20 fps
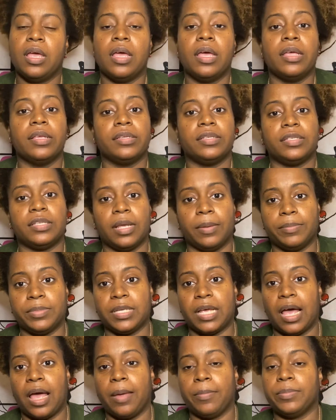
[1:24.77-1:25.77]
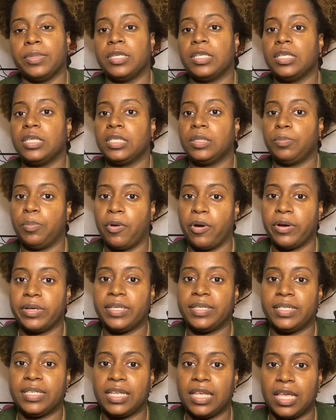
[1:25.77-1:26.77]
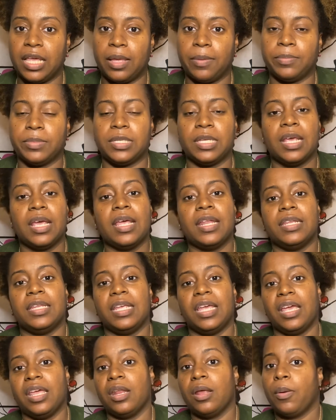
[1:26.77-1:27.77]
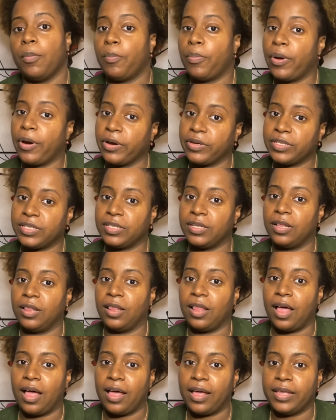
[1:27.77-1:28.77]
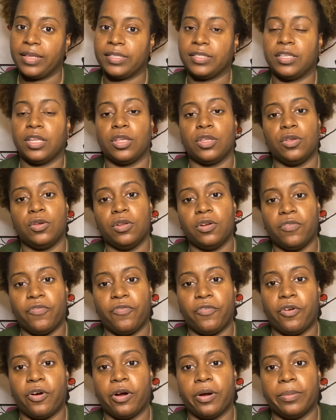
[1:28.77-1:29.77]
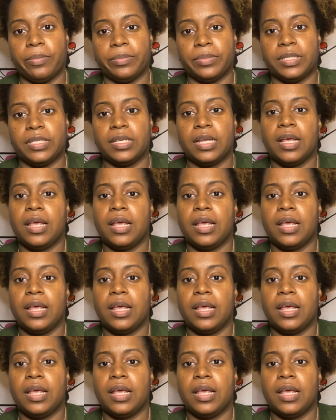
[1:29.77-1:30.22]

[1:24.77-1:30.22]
sometimes sports teams need personalized uniforms